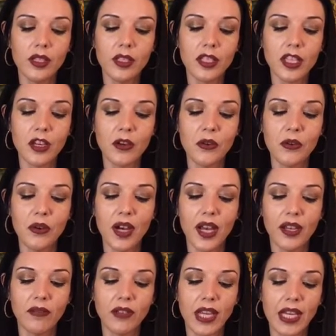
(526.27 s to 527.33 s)
So
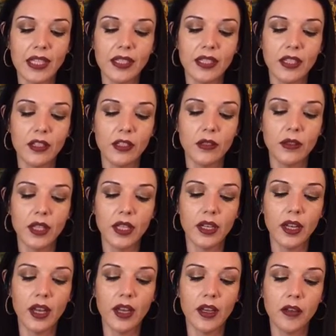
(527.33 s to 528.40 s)
I've got to tell you
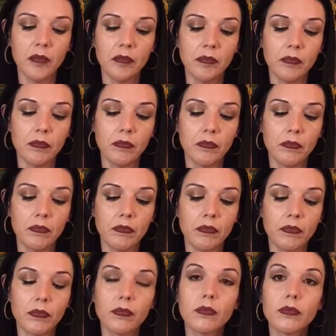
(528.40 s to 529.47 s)
that I'm
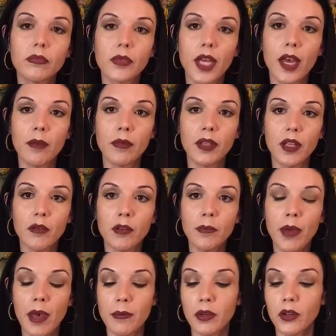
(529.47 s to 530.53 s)
in love
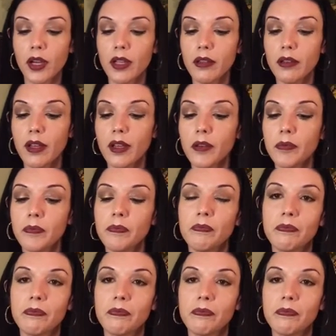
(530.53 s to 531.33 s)
with Pat McGrath now.